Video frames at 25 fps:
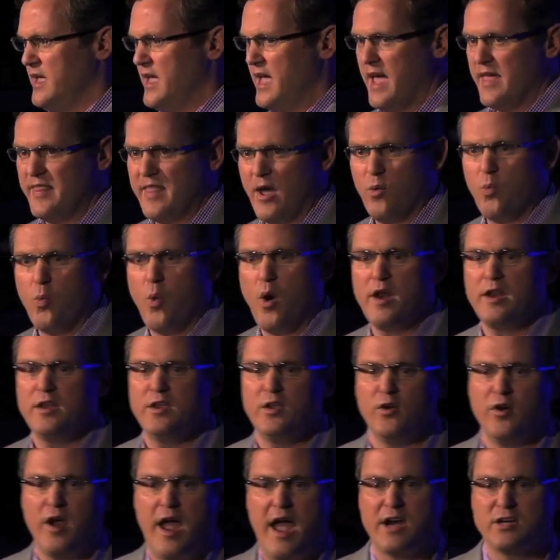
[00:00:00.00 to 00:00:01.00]
And that 1
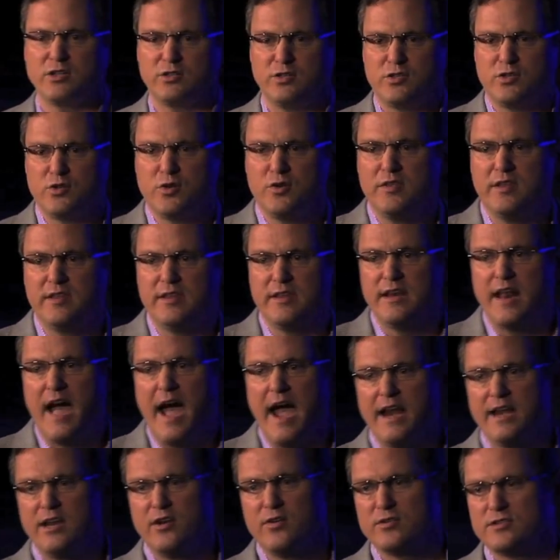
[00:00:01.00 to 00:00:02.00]
year actually turned into
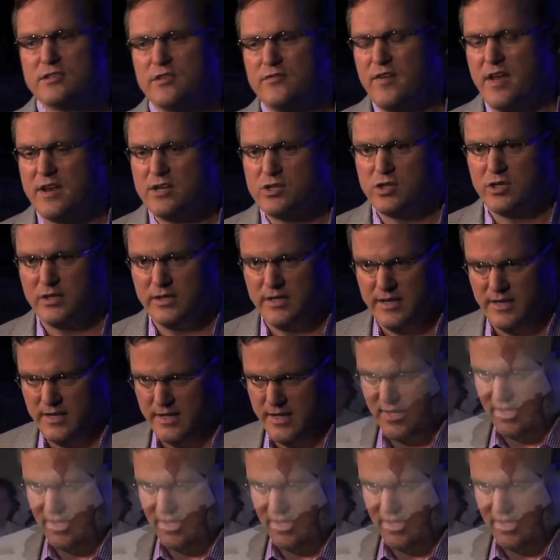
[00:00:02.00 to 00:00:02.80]
9 years eventually.